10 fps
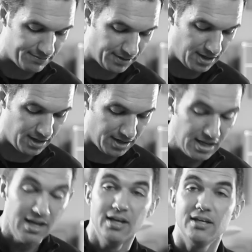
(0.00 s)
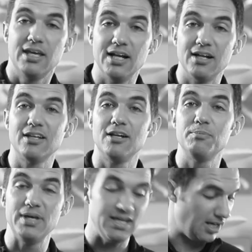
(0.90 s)
on, get a little
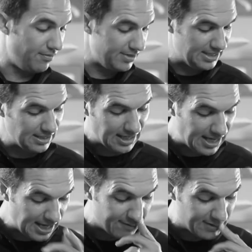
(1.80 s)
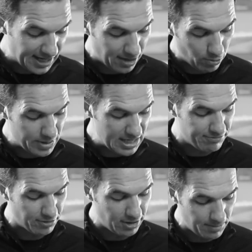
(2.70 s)
bit of a delay. I've got a
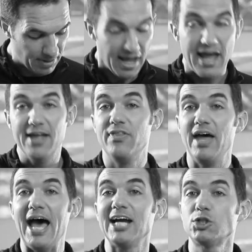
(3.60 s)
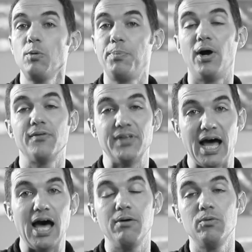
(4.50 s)
reverb, and the actual part that
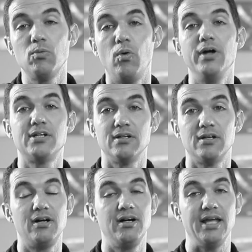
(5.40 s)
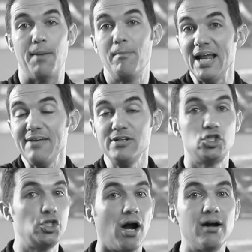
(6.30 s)
I would want to learn, and I might even
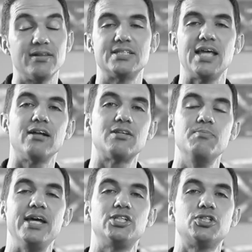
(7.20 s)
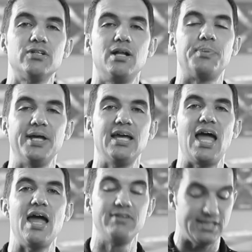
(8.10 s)
chart this out to make sure that I'm playing it
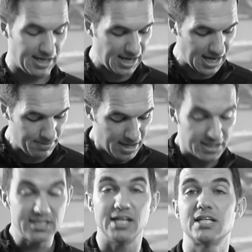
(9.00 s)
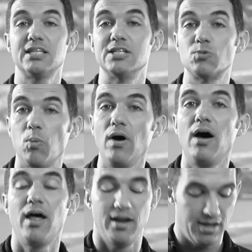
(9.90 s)
every time, sounds like this.
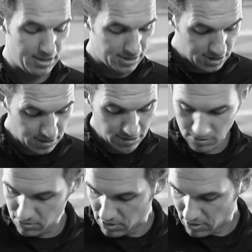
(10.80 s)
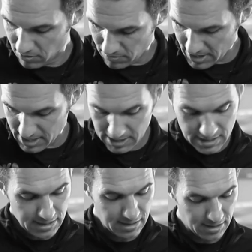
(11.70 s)
1, 2,
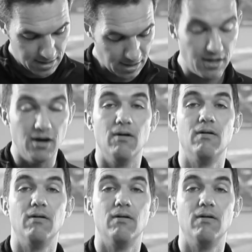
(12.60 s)
ready, go.